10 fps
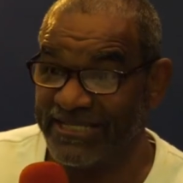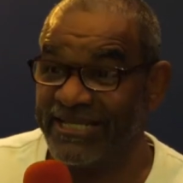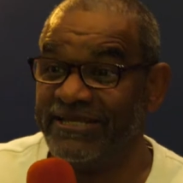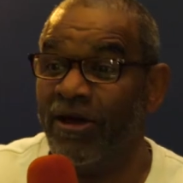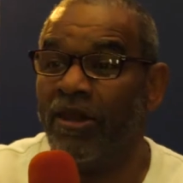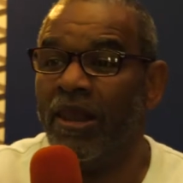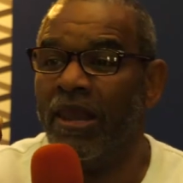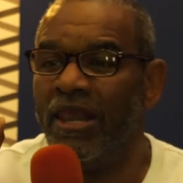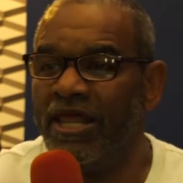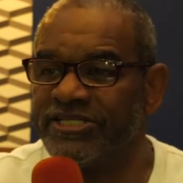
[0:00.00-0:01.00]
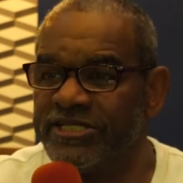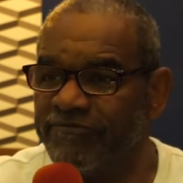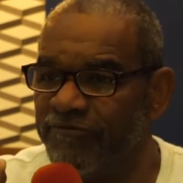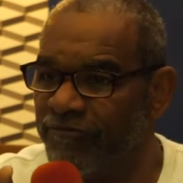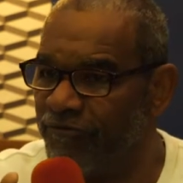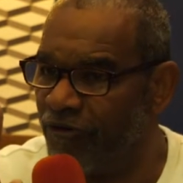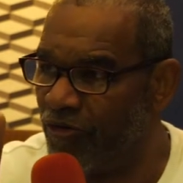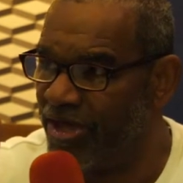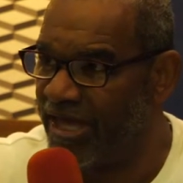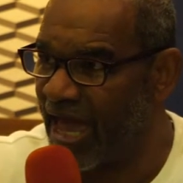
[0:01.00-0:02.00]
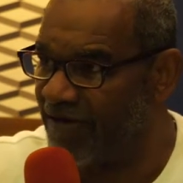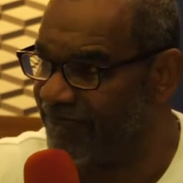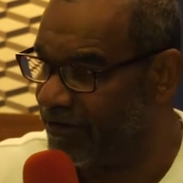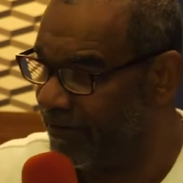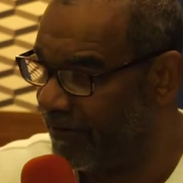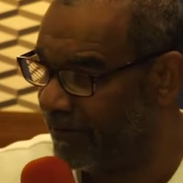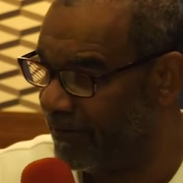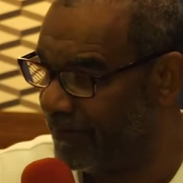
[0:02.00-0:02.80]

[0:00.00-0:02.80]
See, Listen very carefully.